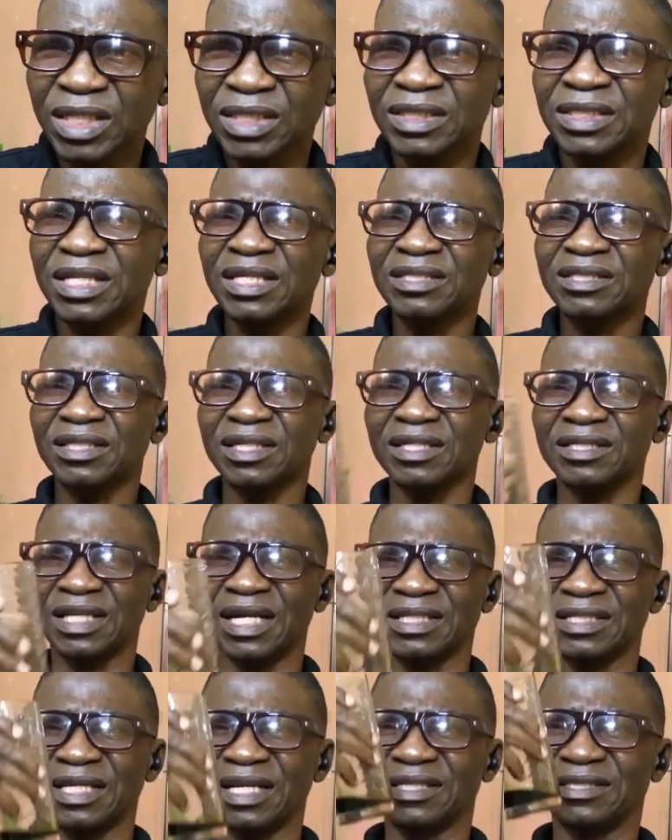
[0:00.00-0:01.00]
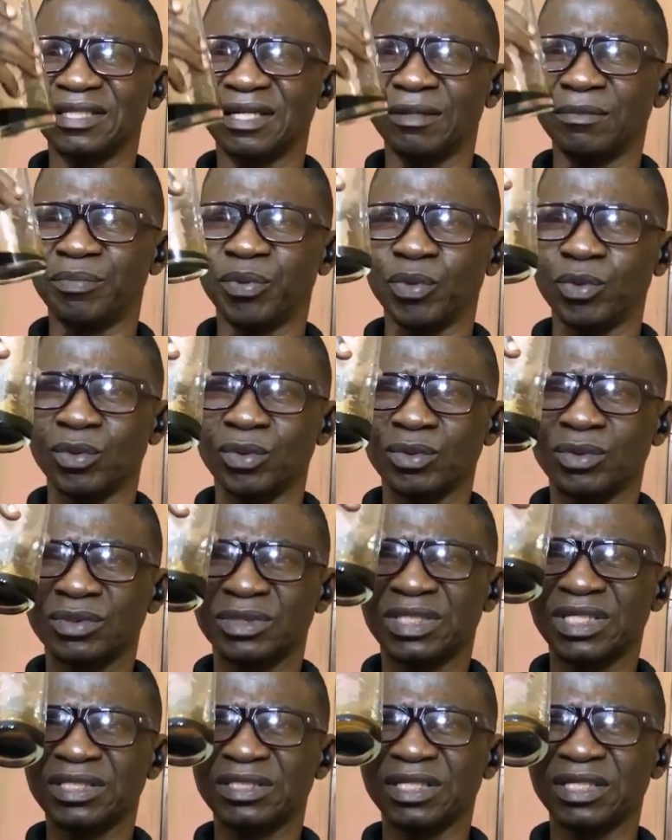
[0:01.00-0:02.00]
This is an example.
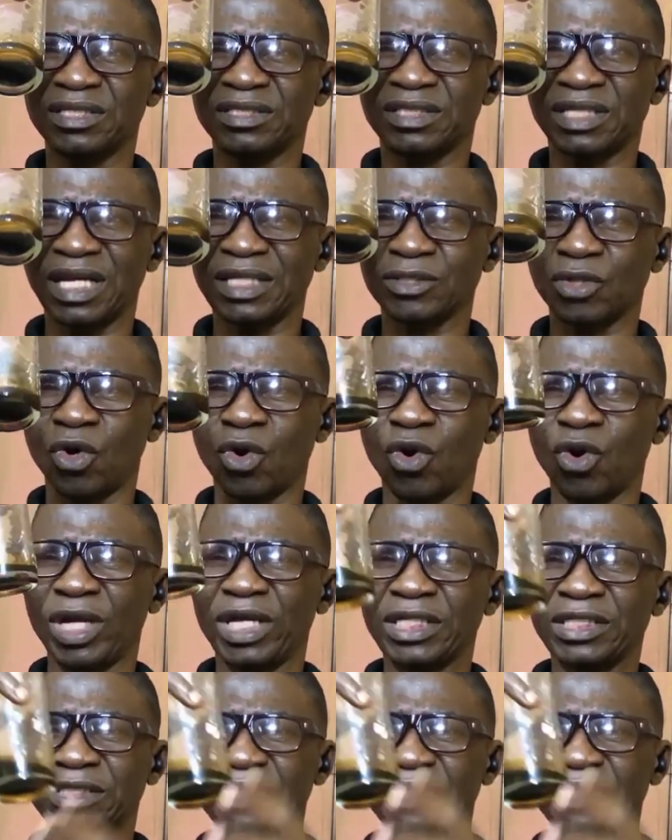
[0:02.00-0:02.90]
This is an oil.